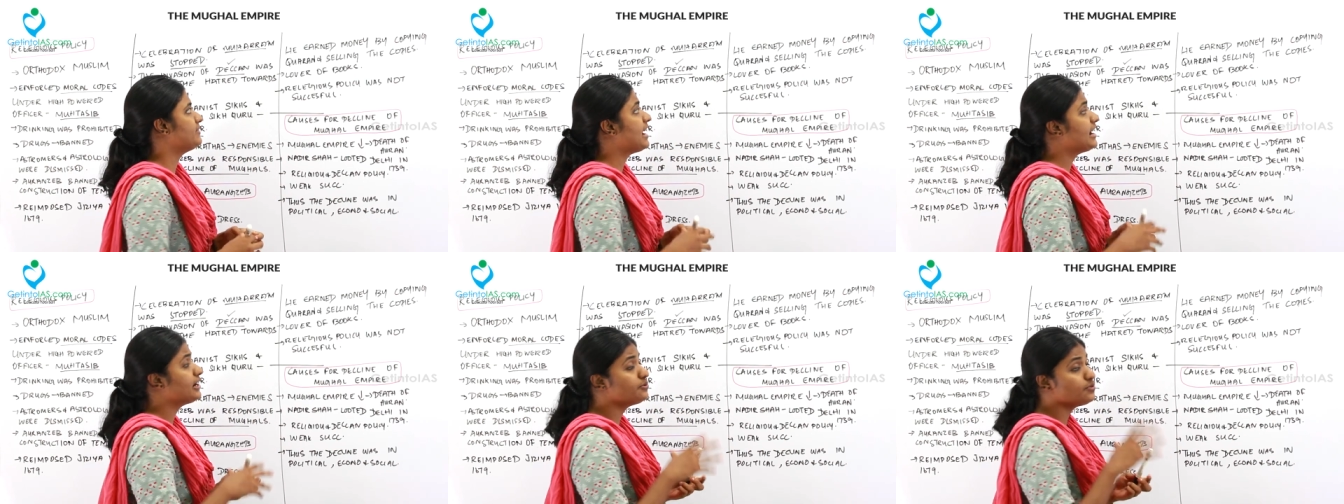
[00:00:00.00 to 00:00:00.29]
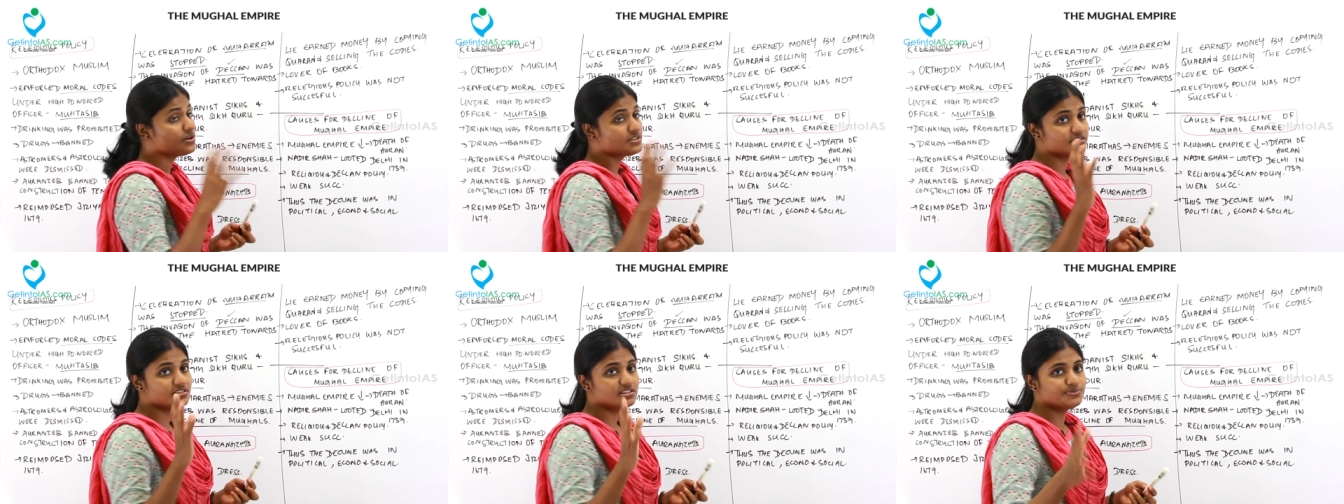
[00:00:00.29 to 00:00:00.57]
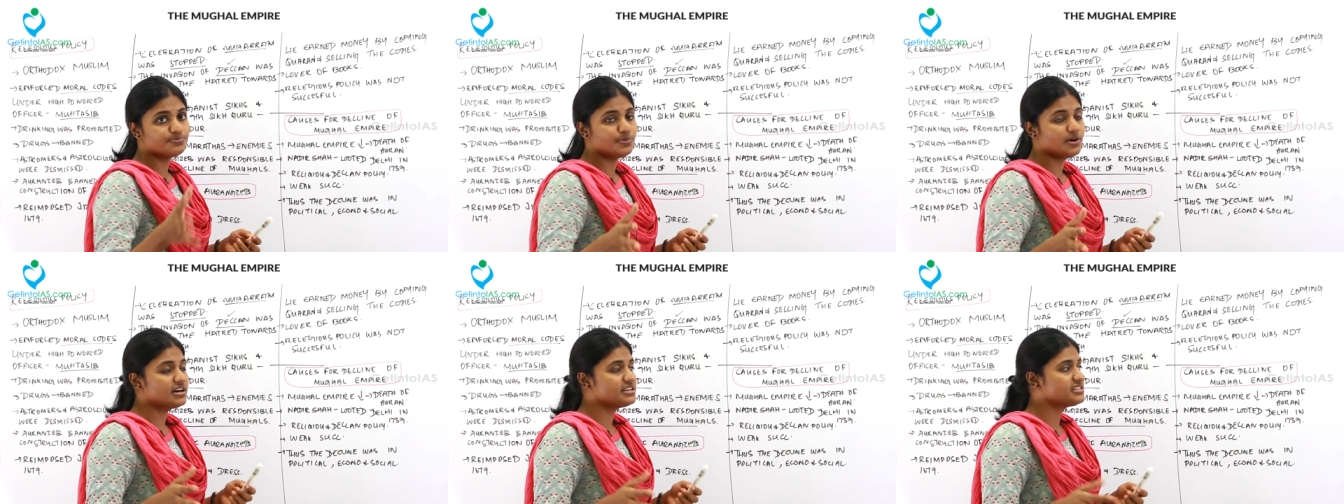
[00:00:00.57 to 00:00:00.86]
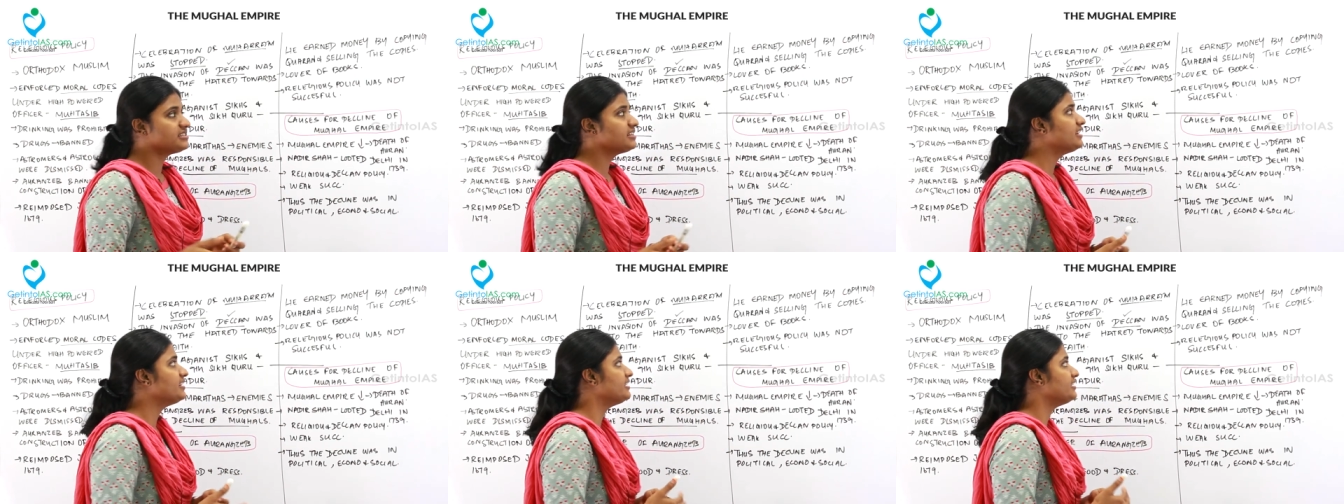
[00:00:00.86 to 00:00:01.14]
That was his
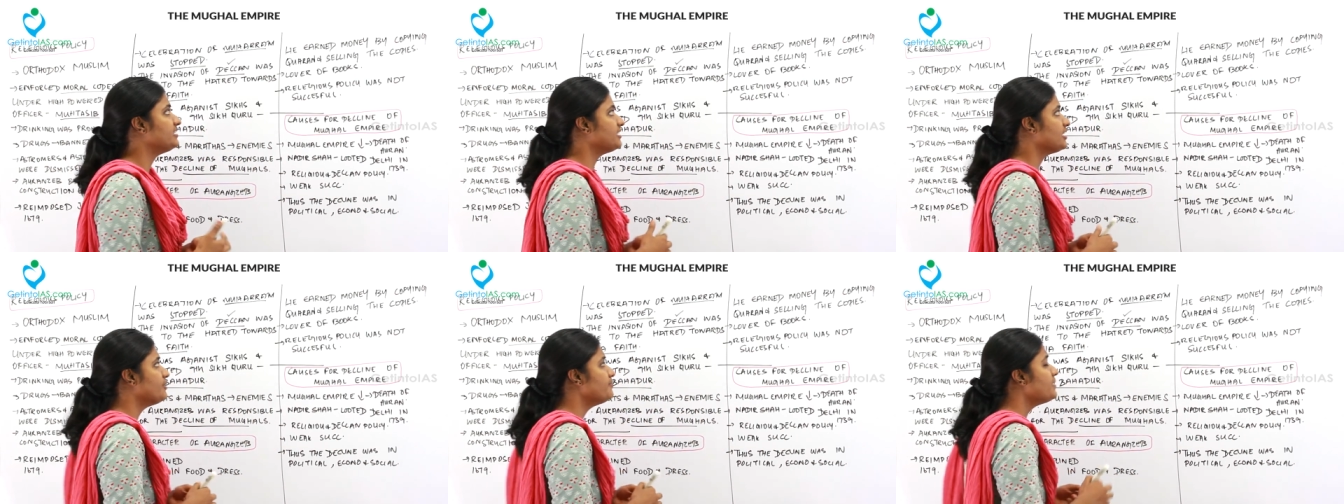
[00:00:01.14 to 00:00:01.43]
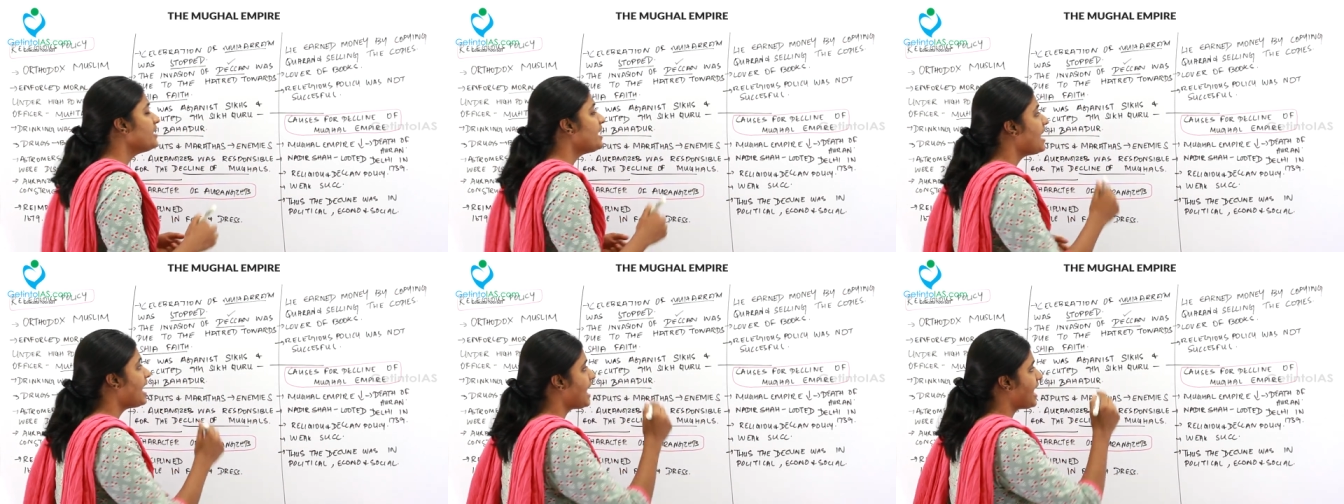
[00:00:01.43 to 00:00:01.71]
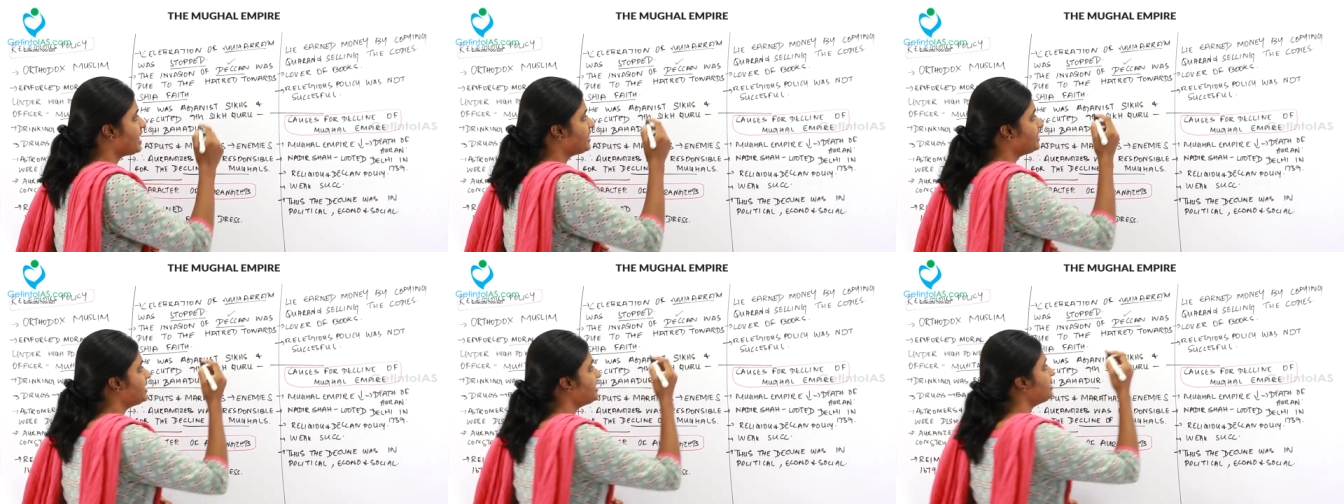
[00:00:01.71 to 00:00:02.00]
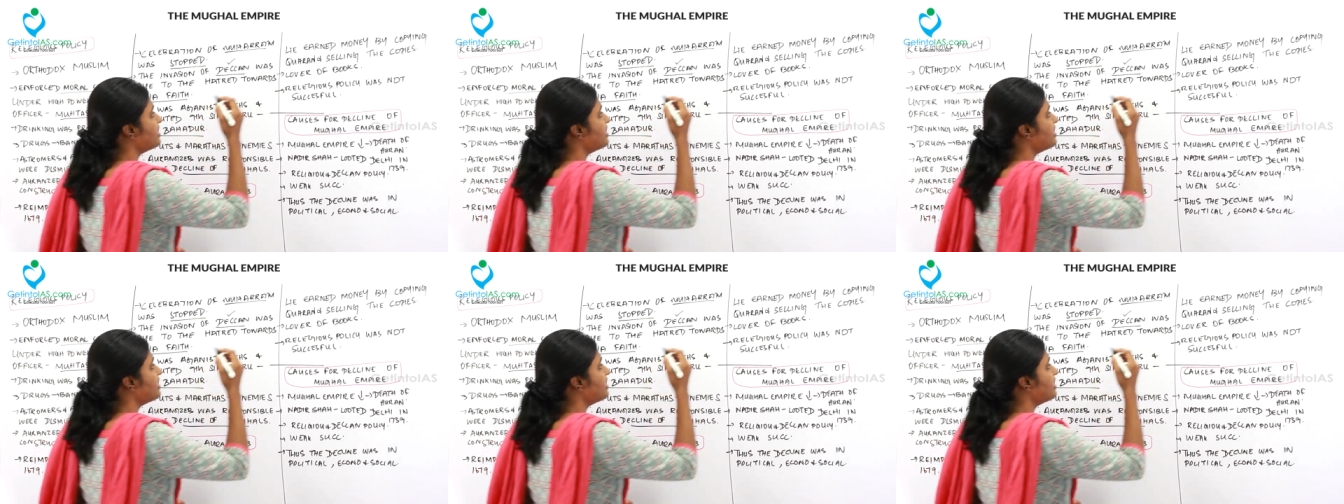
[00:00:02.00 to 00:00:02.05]
personal income, and